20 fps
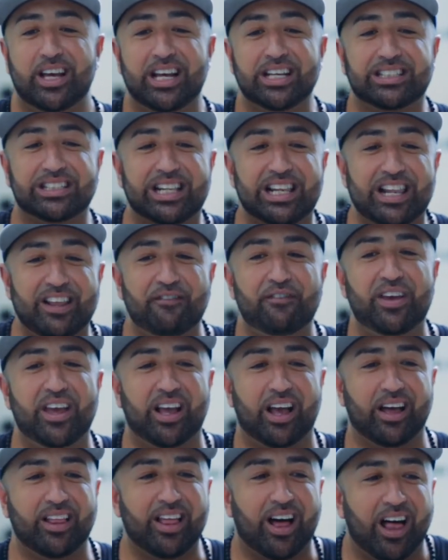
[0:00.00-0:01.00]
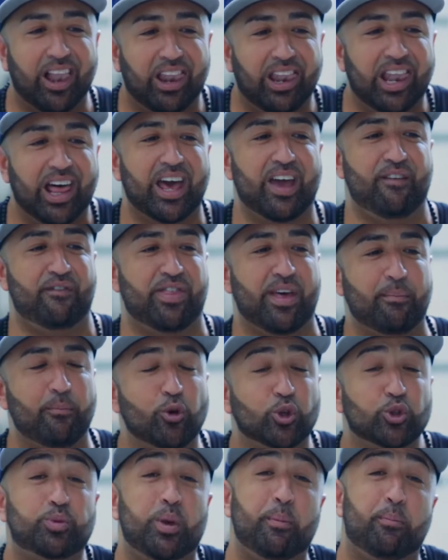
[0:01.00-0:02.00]
is living a life that
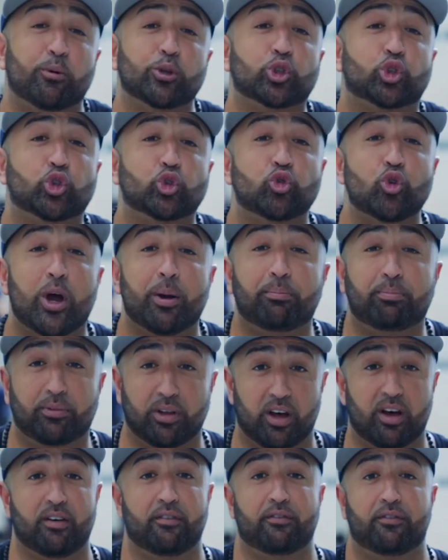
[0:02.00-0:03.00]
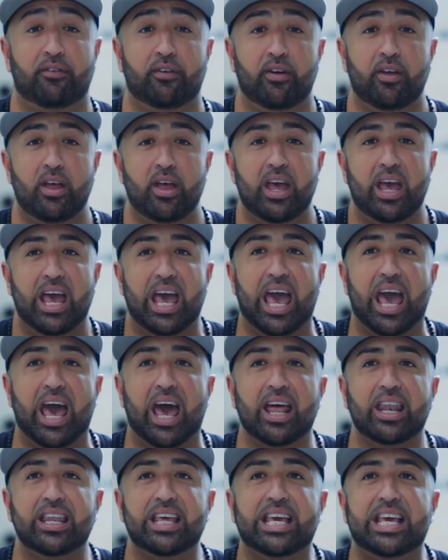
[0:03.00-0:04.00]
most people dreamt of,
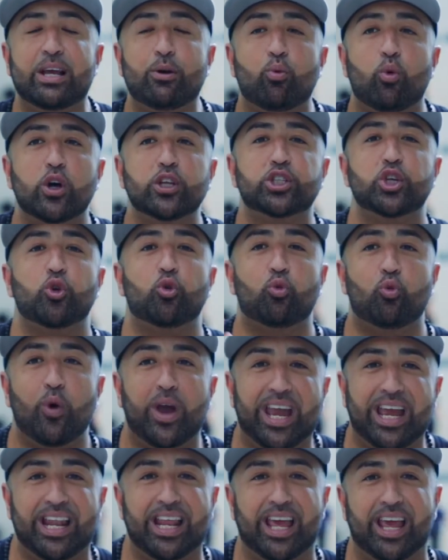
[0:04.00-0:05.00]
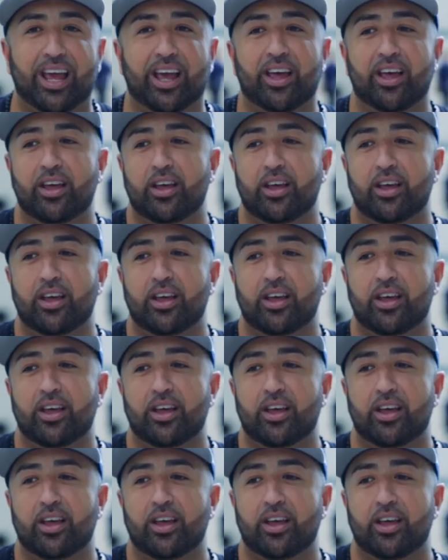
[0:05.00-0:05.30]
and he wasn't waiting